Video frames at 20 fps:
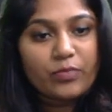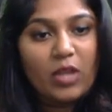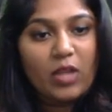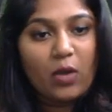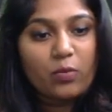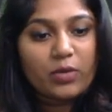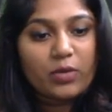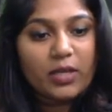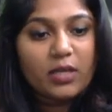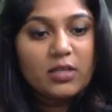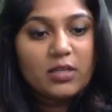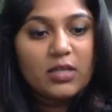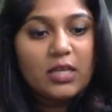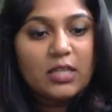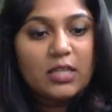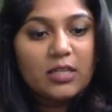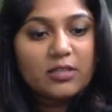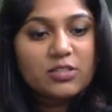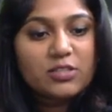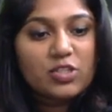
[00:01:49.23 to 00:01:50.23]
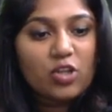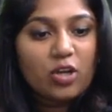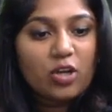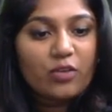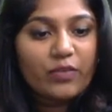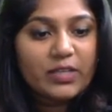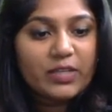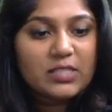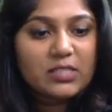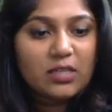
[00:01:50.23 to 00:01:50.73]
Okay, let's
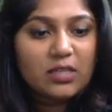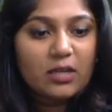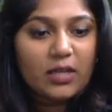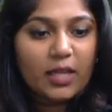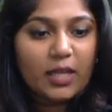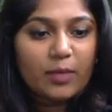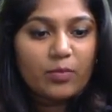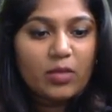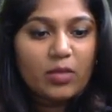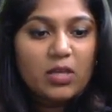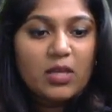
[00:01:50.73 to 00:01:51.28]
not waste our time.